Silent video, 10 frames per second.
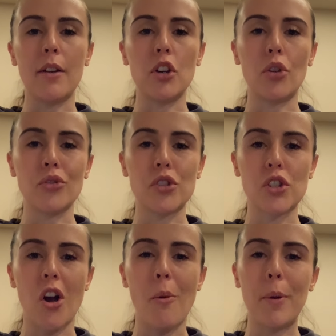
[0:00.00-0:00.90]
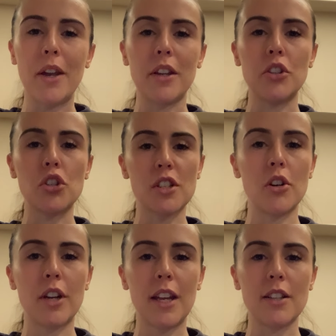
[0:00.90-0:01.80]
non-stop, and you're just
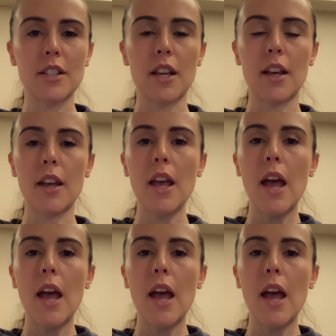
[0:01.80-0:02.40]
looking to